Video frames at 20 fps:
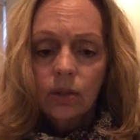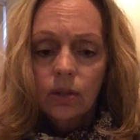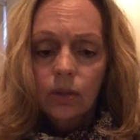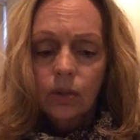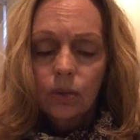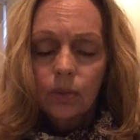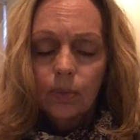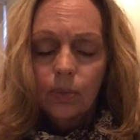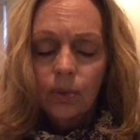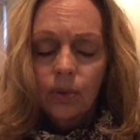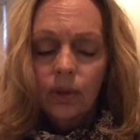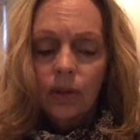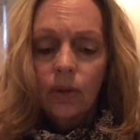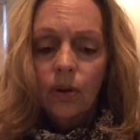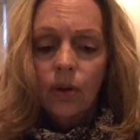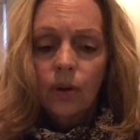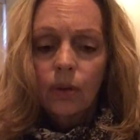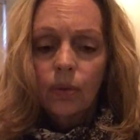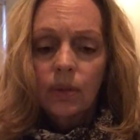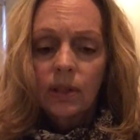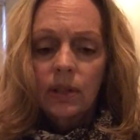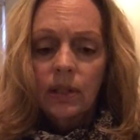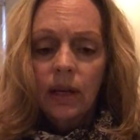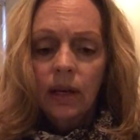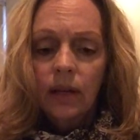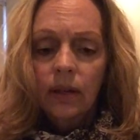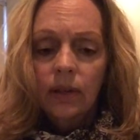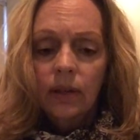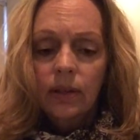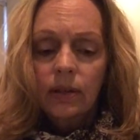So breathe all the way
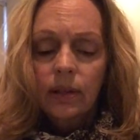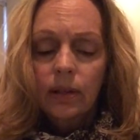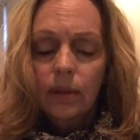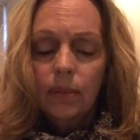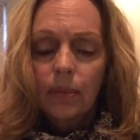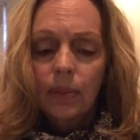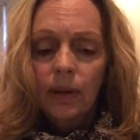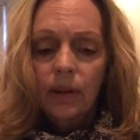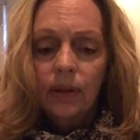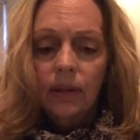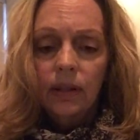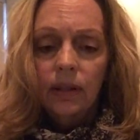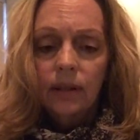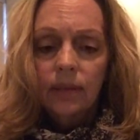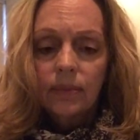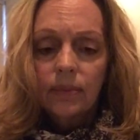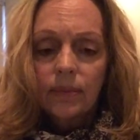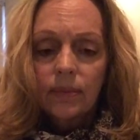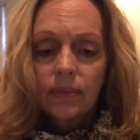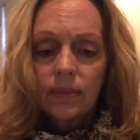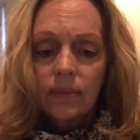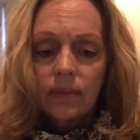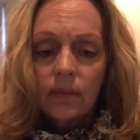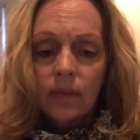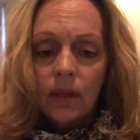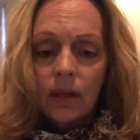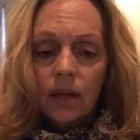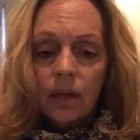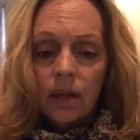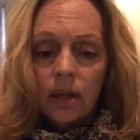down into the belly.
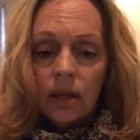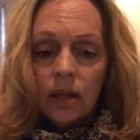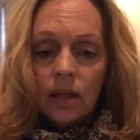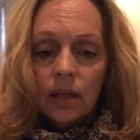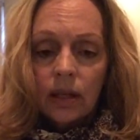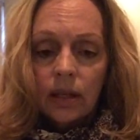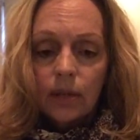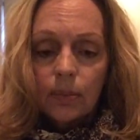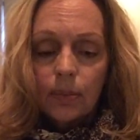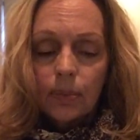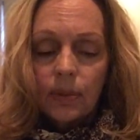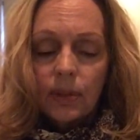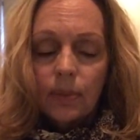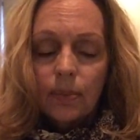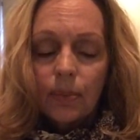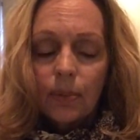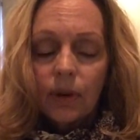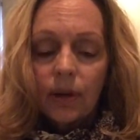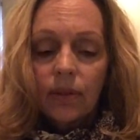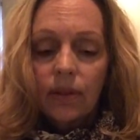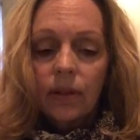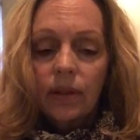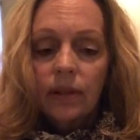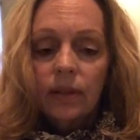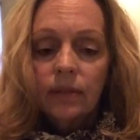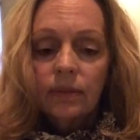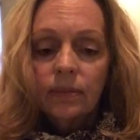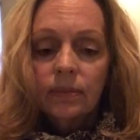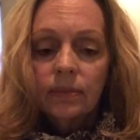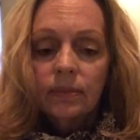Nice deep breath
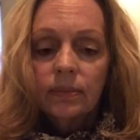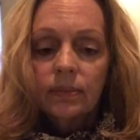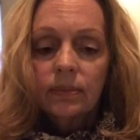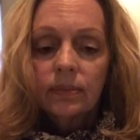in.